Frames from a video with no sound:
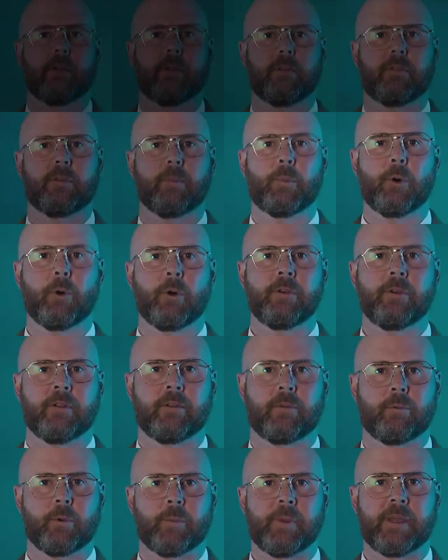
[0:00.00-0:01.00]

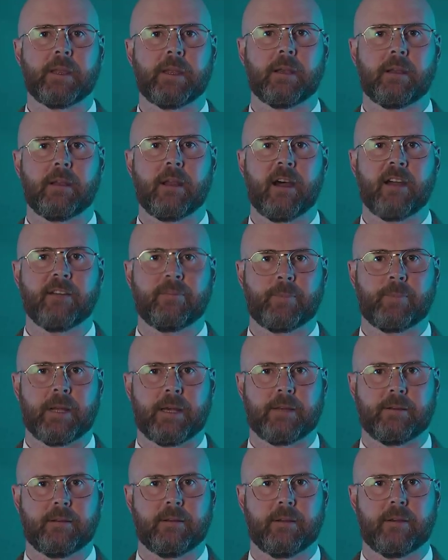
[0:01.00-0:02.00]
Supporters will be the
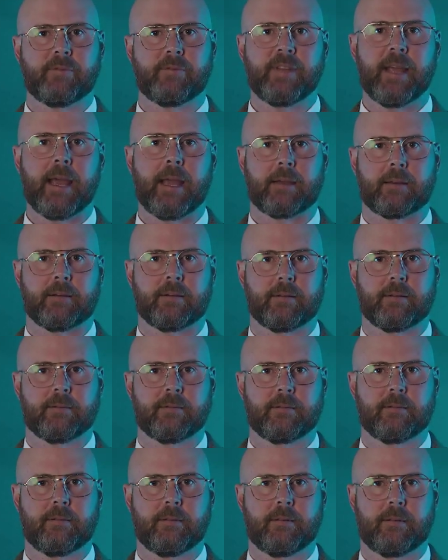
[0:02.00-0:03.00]
lifeblood of TACT.
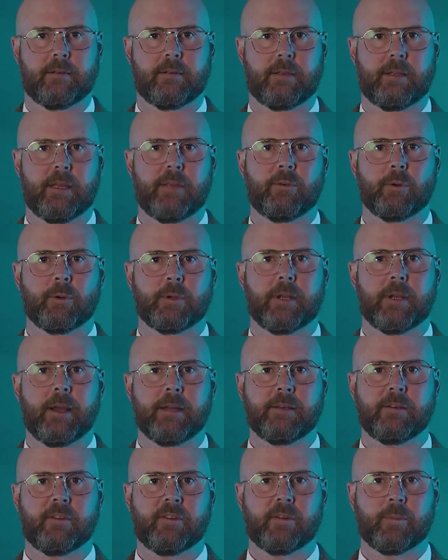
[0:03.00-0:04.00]
If you would
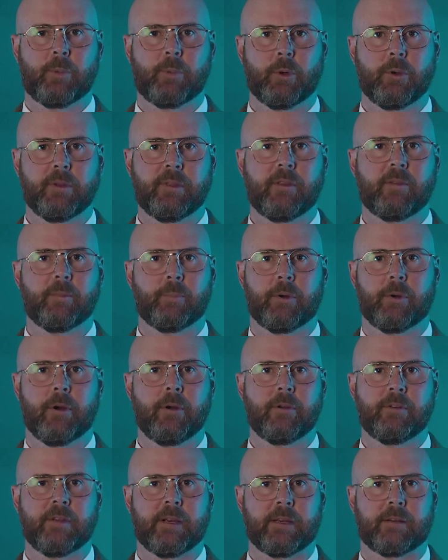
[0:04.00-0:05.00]
like to support this
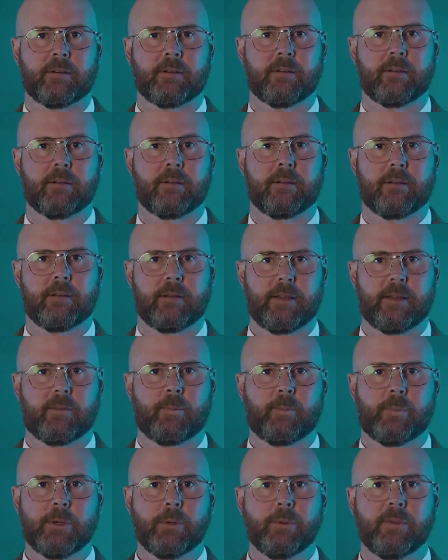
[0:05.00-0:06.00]
project, let's
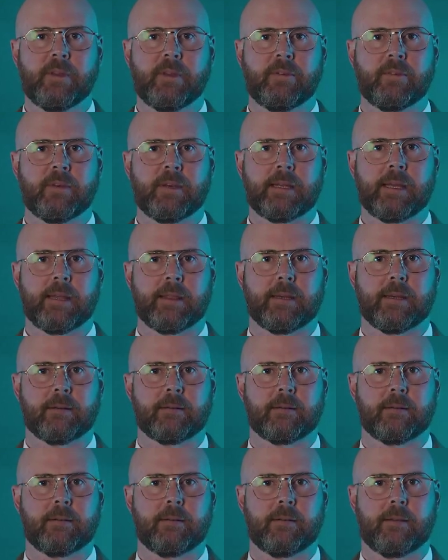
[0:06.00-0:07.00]
build this together
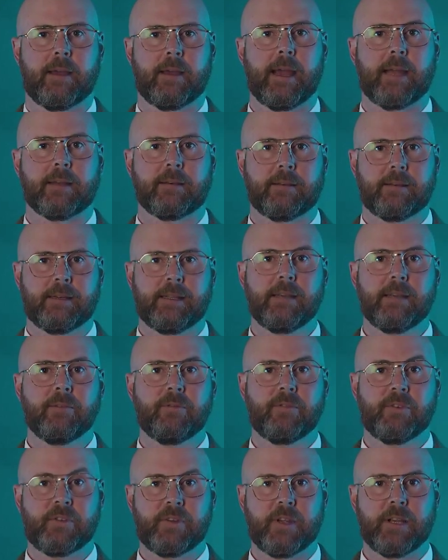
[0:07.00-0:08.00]
at
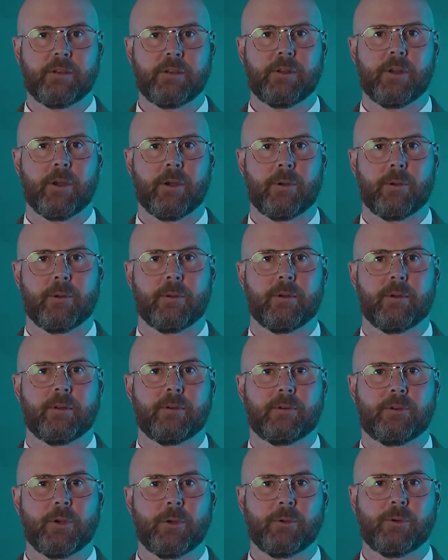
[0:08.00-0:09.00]

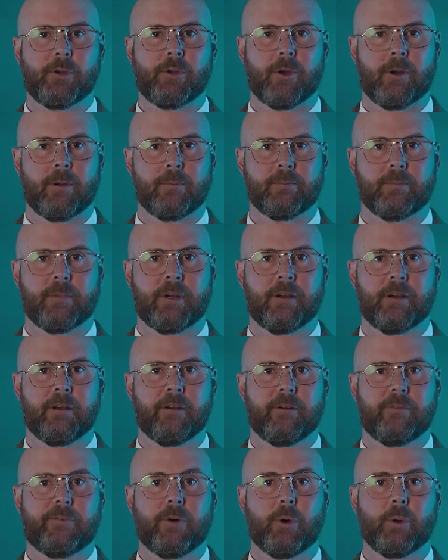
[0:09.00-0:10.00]

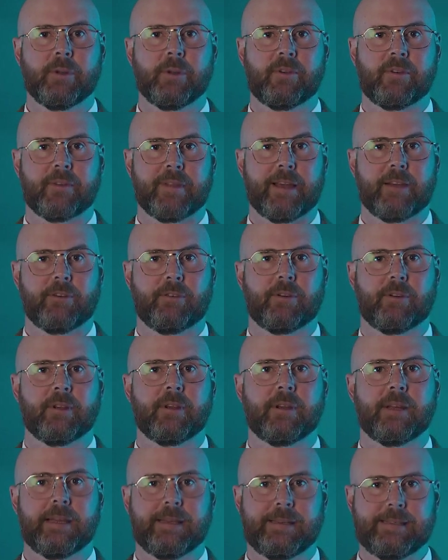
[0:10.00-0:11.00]

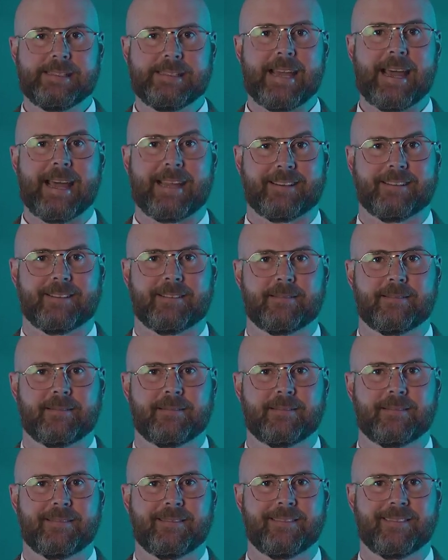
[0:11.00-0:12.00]
givesendgo.com/TACT.
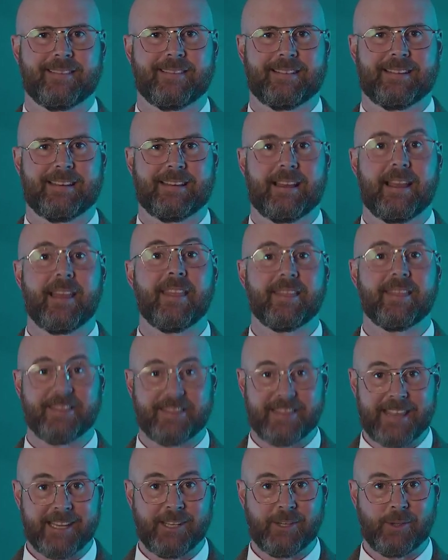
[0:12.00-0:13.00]

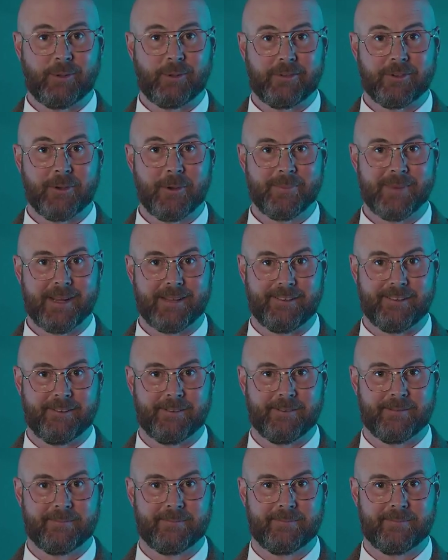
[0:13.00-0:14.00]
Thank you so much.